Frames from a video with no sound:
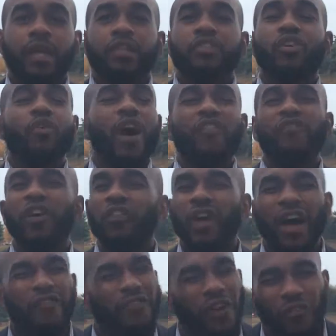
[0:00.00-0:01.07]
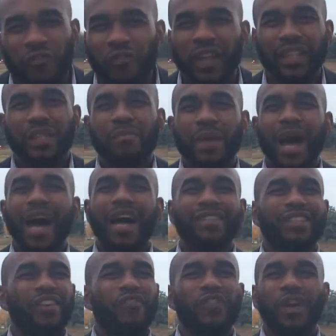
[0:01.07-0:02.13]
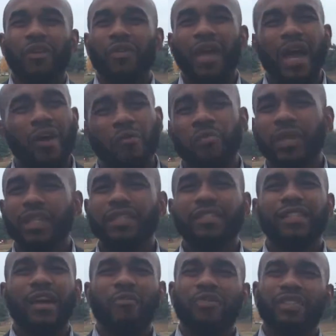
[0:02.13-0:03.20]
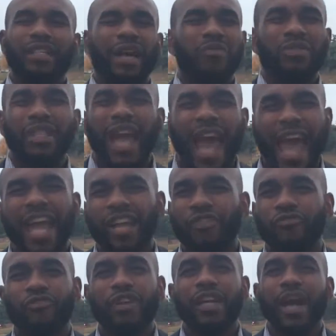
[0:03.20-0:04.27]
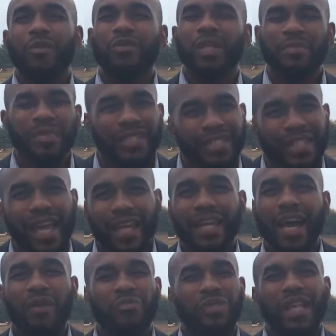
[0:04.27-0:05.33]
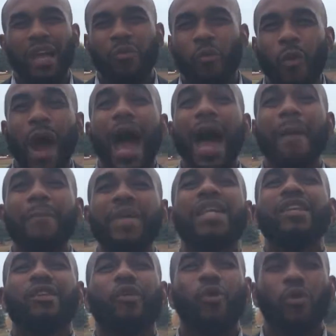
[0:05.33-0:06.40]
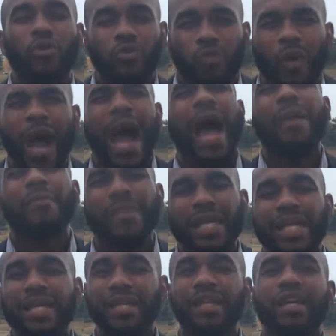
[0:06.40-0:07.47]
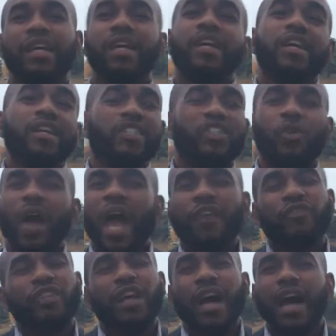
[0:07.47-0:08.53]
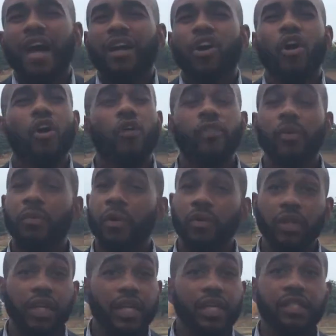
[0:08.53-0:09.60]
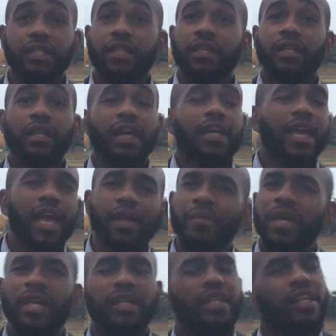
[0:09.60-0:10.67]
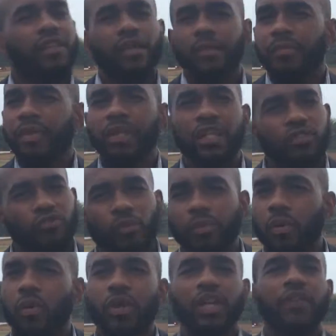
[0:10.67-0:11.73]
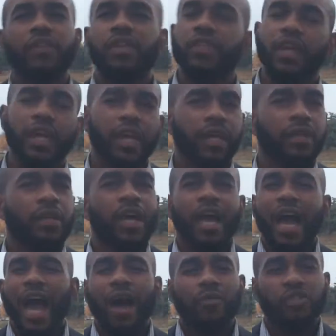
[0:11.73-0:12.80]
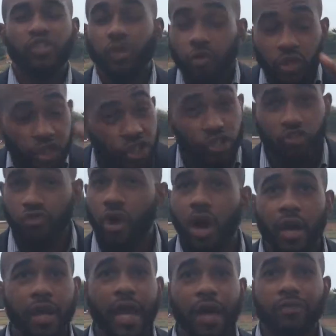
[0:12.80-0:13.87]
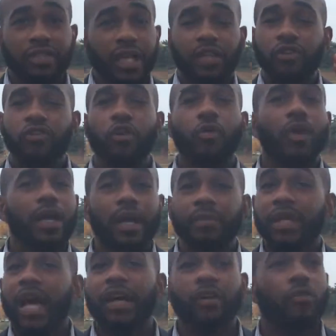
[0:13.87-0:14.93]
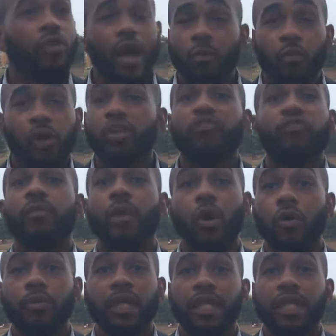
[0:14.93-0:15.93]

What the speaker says: So I felt victimized, I felt helpless, I was angry, I was upset. I was like, why me, Lord? Why me? So after I called the police and they came in, did their police report and everything, I was so distraught. I was like, you know what? I'm working from home